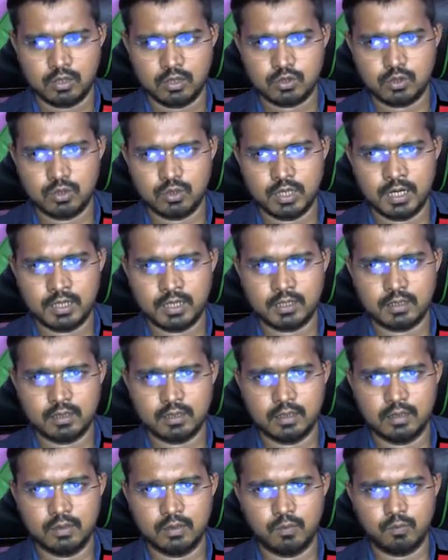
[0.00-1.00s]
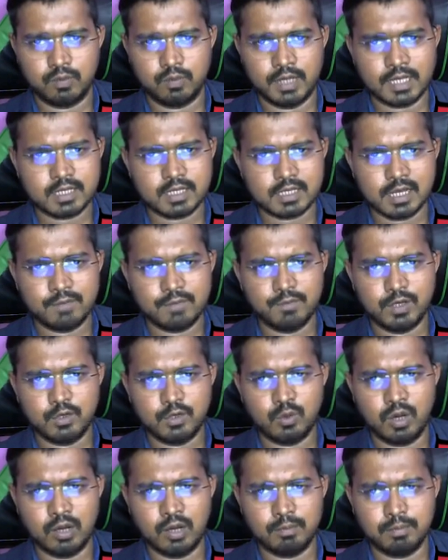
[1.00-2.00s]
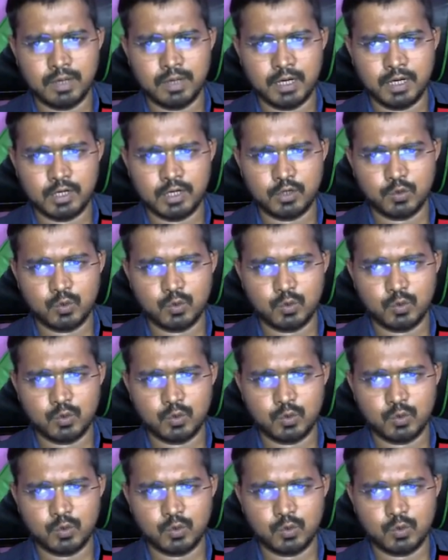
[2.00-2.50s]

so that next time when you upgrade,